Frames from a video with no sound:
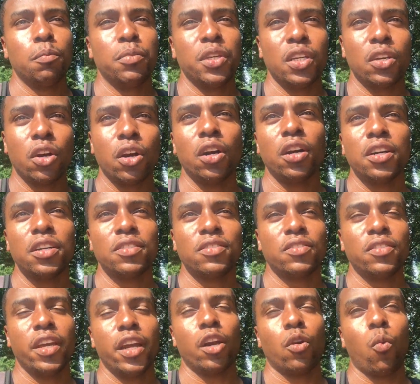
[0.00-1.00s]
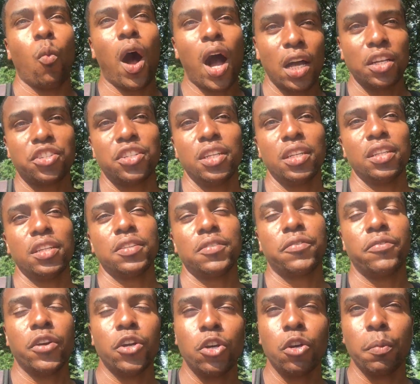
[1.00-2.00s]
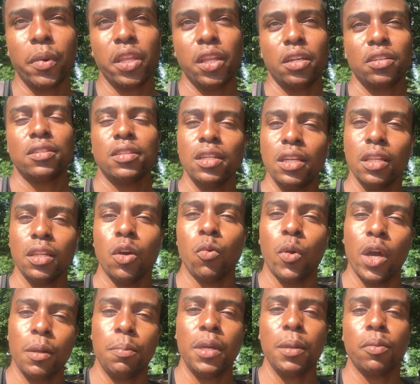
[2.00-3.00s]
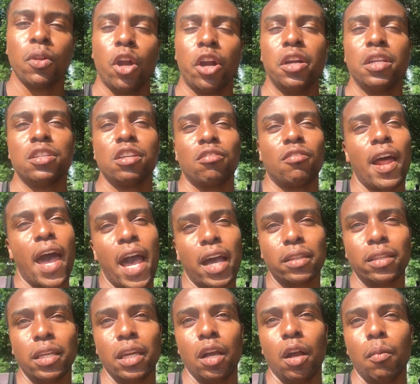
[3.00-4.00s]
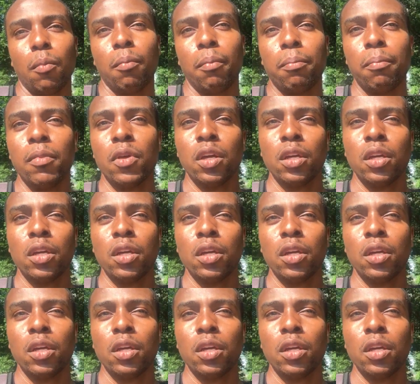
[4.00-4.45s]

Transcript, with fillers: because they're watching this film and they're seeing the way people are interacting